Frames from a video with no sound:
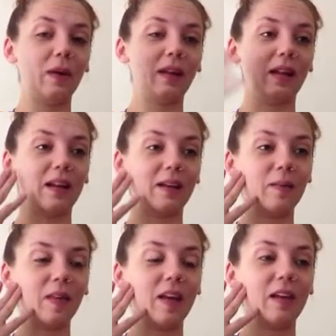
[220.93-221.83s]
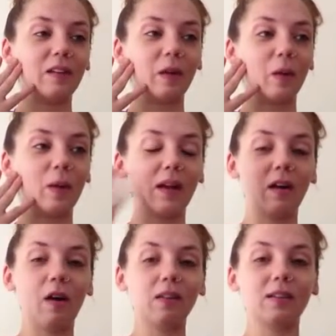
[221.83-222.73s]
Like, so he
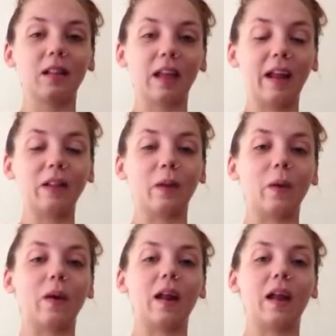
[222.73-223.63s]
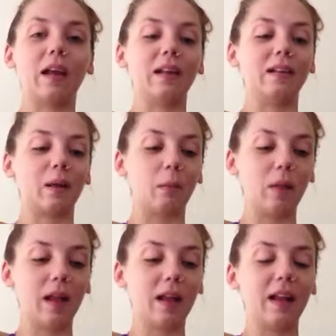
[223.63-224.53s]
calls the landlord and is
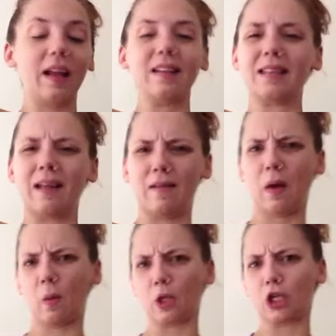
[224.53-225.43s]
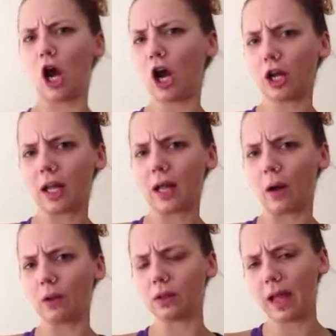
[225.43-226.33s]
complaining. He's saying that we're talking
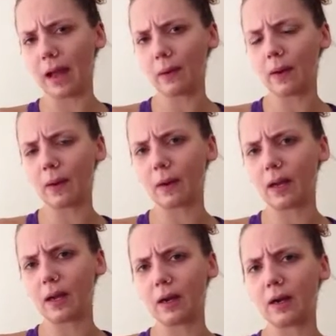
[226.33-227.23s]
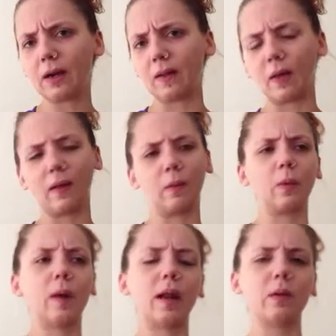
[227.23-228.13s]
out loud out here and that we're
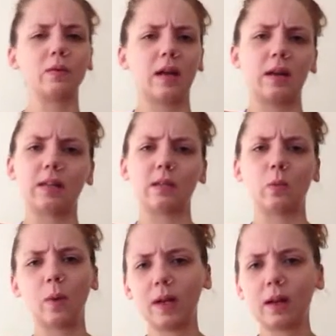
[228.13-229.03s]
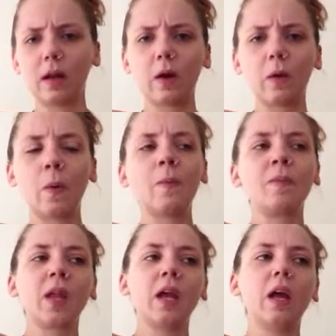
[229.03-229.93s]
right outside his window.
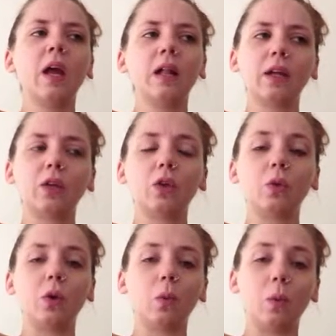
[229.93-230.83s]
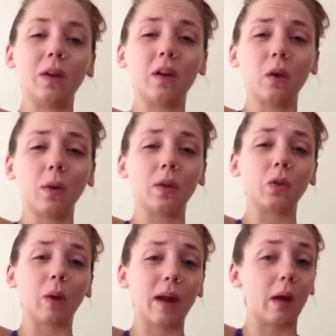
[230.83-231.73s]
Like, dude, your window is
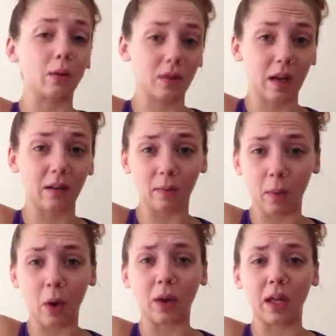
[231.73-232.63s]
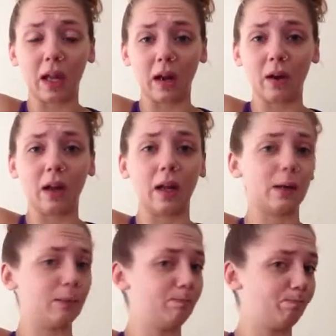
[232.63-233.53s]
right outside of the parking area.